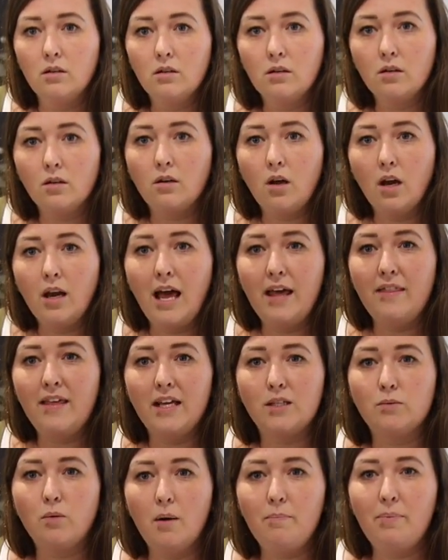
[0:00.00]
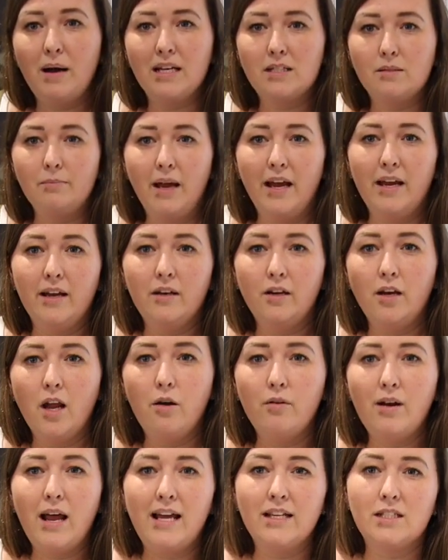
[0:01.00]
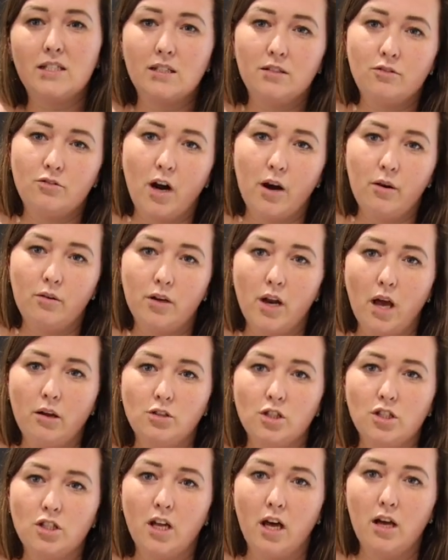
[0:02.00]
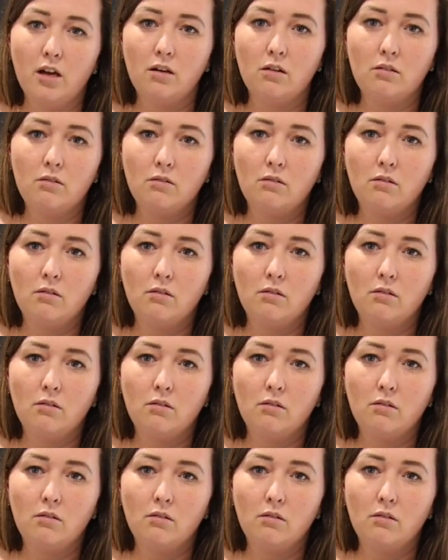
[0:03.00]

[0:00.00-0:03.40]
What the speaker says: Gone like this. Walked past me. No nice stroke. No, just a.